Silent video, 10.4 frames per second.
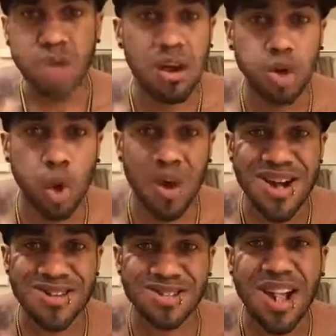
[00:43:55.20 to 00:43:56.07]
I don't know what
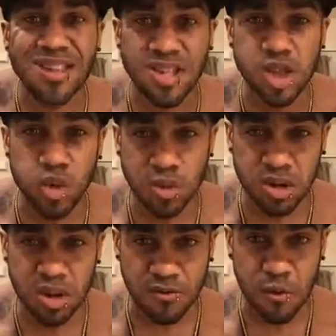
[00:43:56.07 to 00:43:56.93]
kind of snacks that you would be
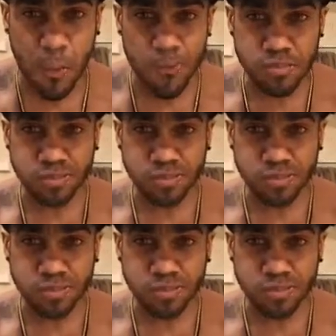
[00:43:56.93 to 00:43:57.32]
looking for.